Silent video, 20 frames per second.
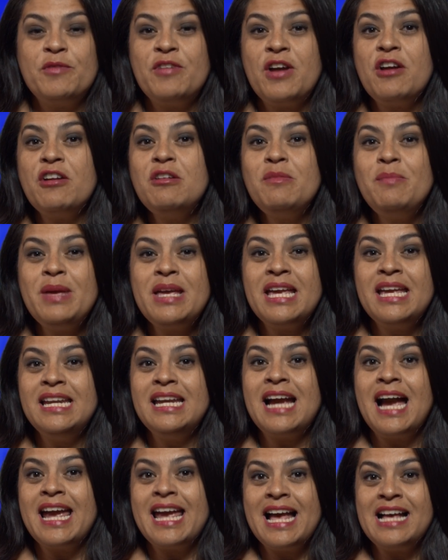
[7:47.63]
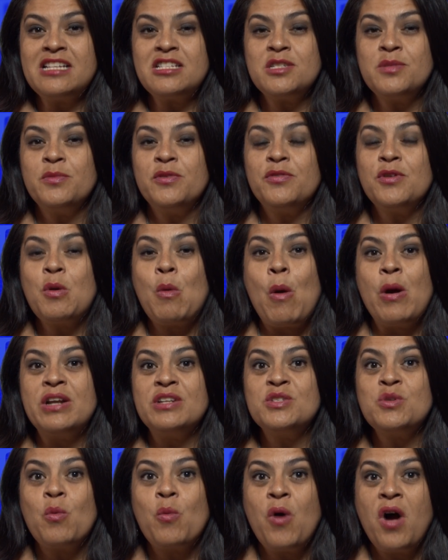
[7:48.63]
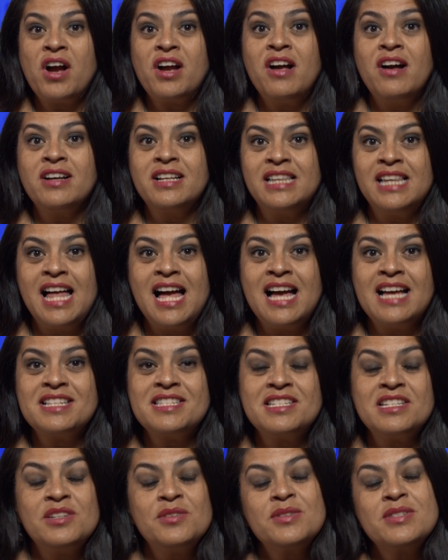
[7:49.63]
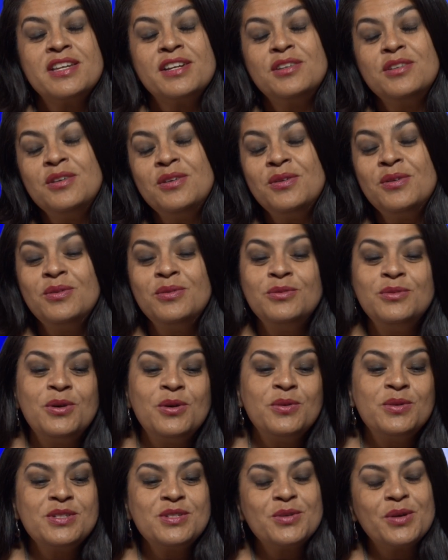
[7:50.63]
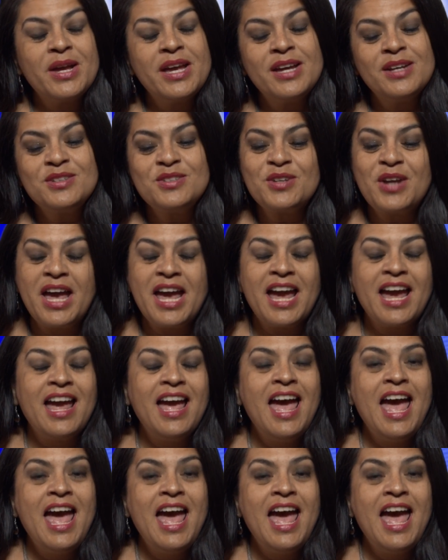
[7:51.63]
the very beginning, I asked him if he wanted to walk on glass and he was like, no, no, it's okay, it's okay.